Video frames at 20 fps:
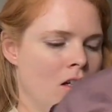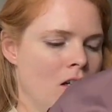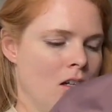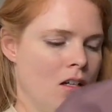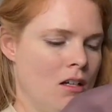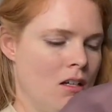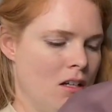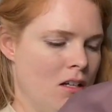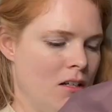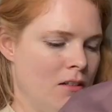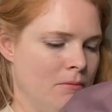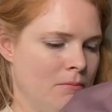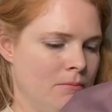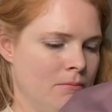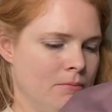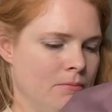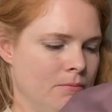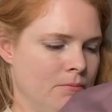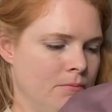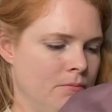
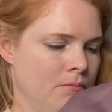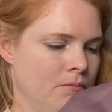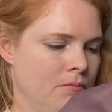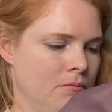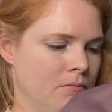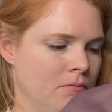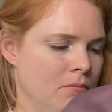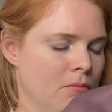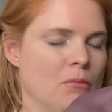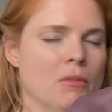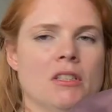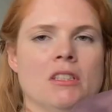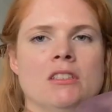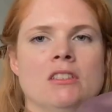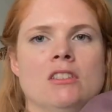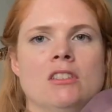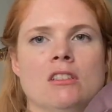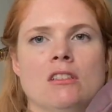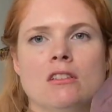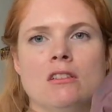but
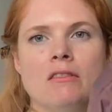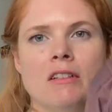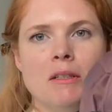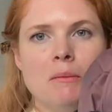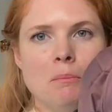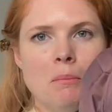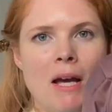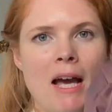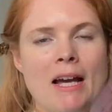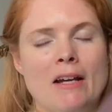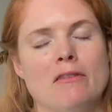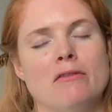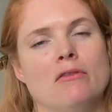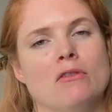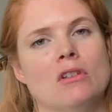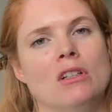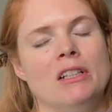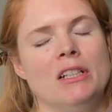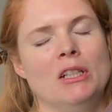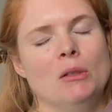it's a great bag
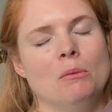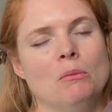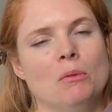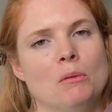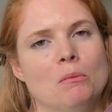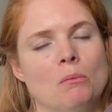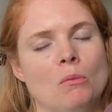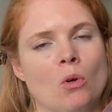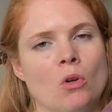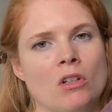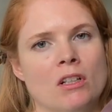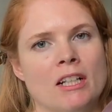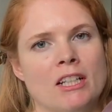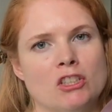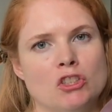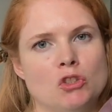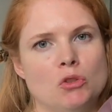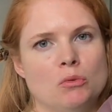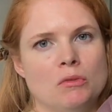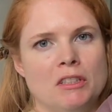for a little bit more
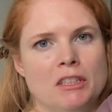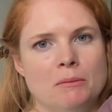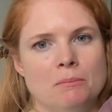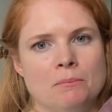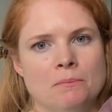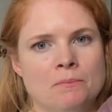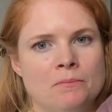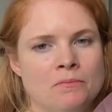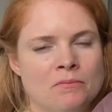extreme